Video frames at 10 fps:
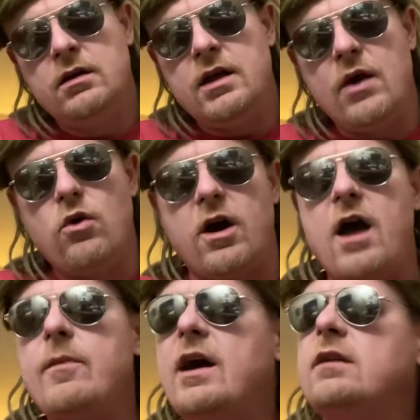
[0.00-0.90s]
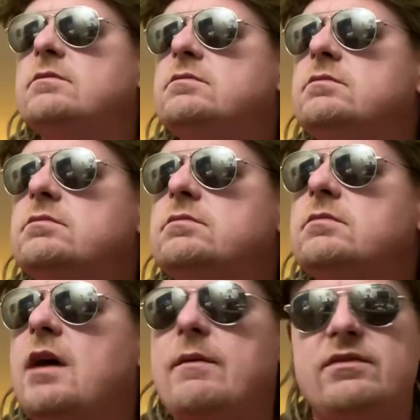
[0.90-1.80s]
And where I'm at,
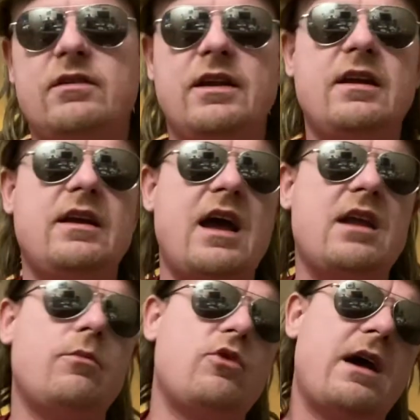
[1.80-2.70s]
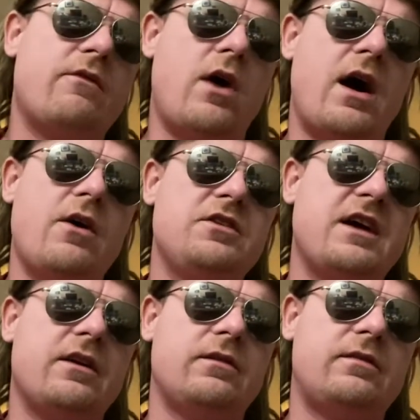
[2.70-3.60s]
I'm still in Indiana, but we have Ohio
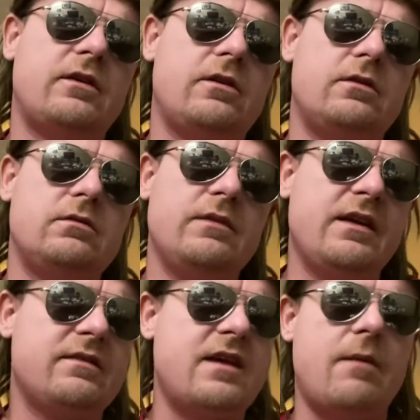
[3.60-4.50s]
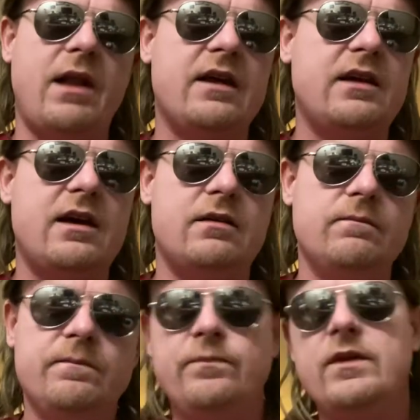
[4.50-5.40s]
channels, so it's not blacked out.